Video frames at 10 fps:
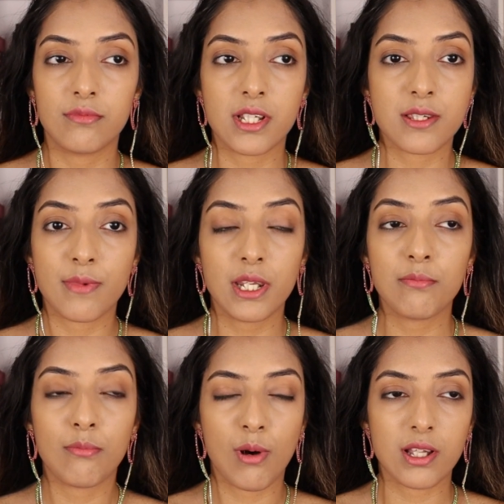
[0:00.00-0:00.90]
this many
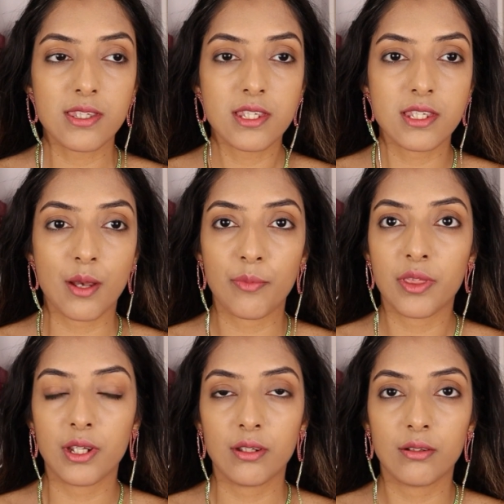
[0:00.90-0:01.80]
months
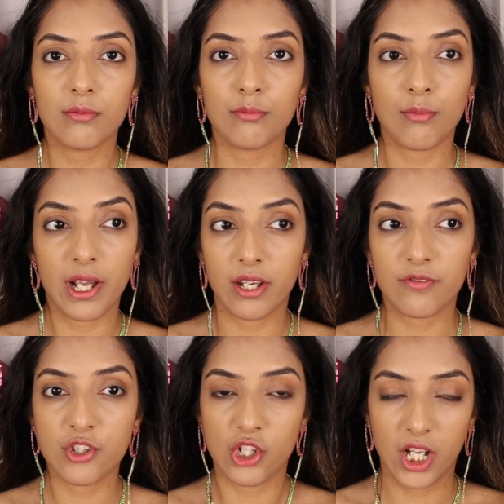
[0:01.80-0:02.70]
something might
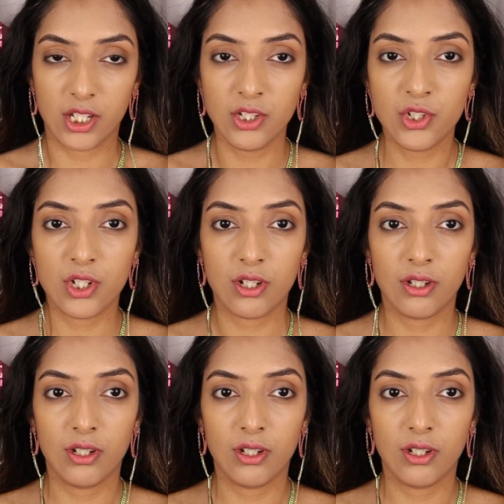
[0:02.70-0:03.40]
have changed